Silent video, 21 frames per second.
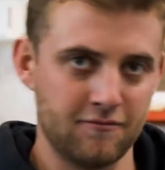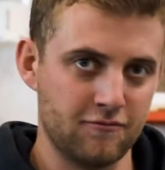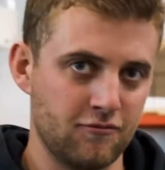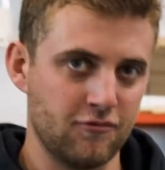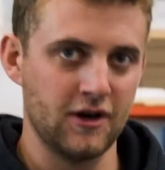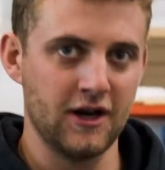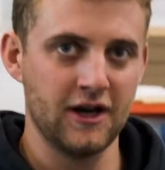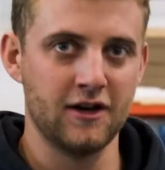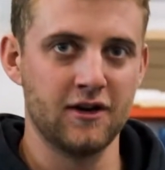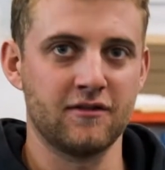
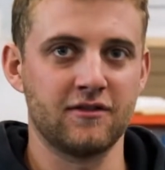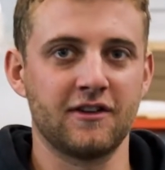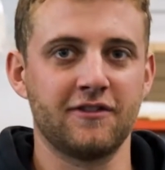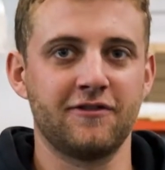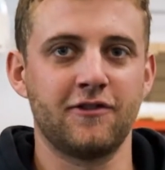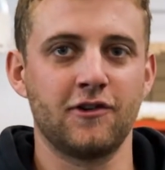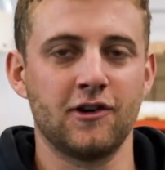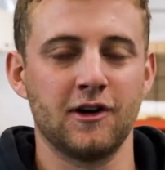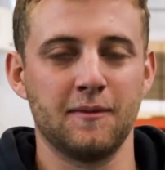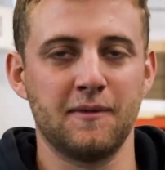right over
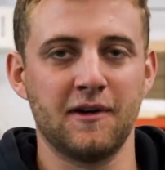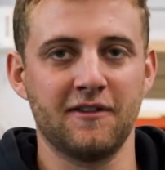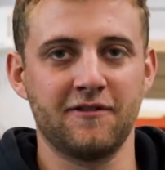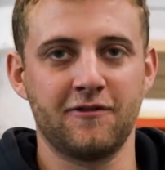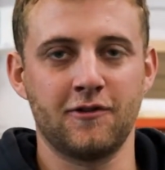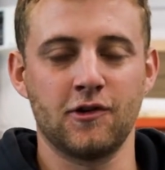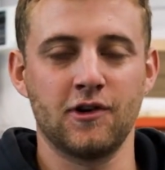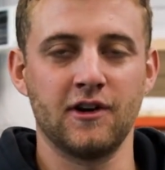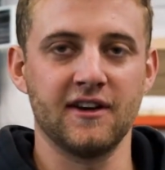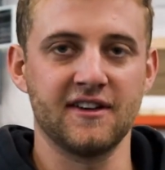4, about
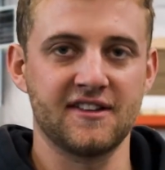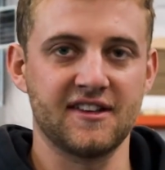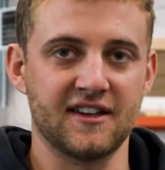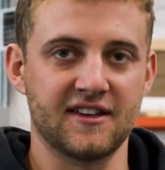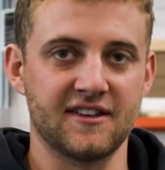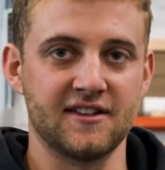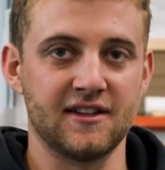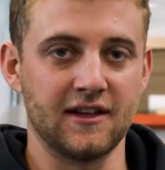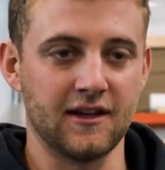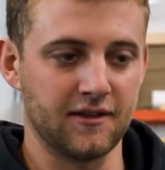4
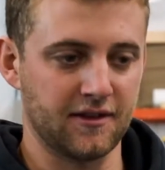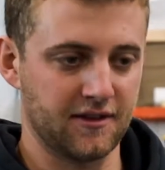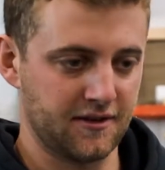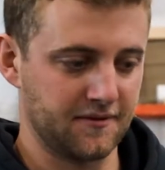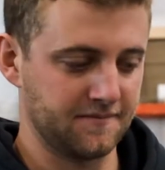1/16.